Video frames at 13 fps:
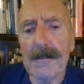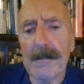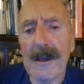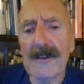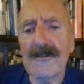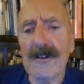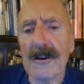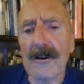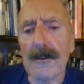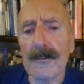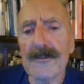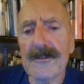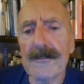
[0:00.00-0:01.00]
a major
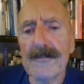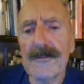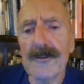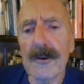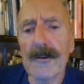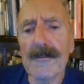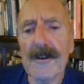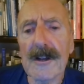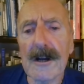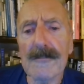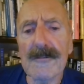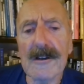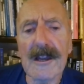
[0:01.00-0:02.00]
cause of
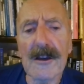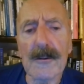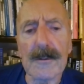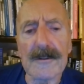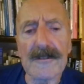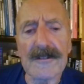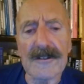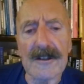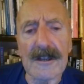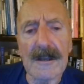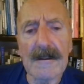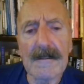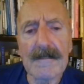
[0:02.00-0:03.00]
juvenile
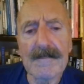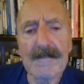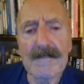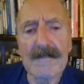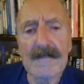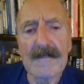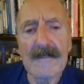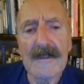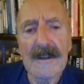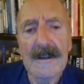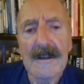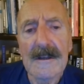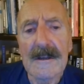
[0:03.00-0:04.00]
delinquency.
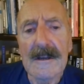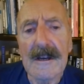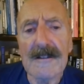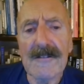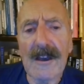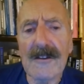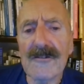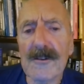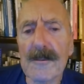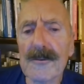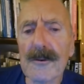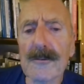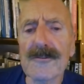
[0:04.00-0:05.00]

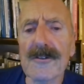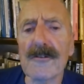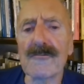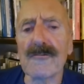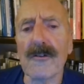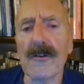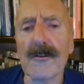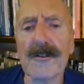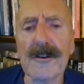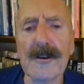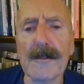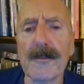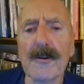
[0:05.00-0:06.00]
Attention was also drawn
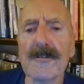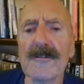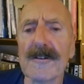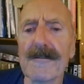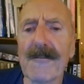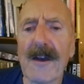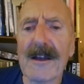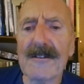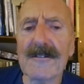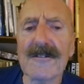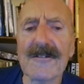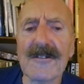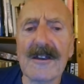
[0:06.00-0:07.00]
in the book to the fact
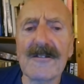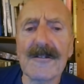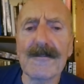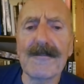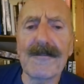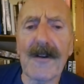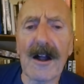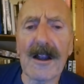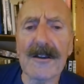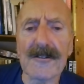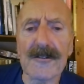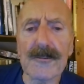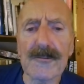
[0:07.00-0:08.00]
that scenes of
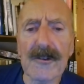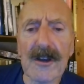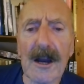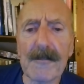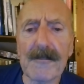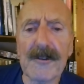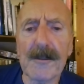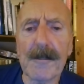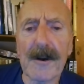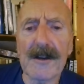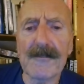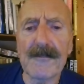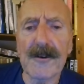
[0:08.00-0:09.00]
violence were accompanied
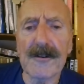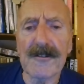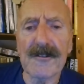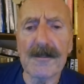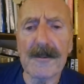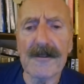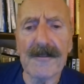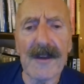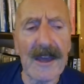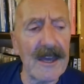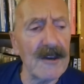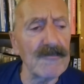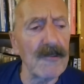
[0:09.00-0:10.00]
by advertisements for
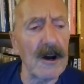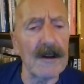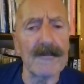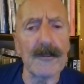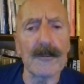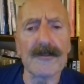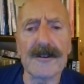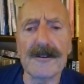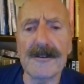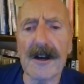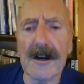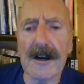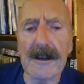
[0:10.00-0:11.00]
air rifles and
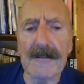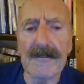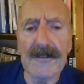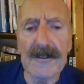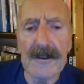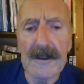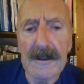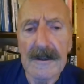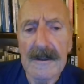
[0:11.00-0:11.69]
knives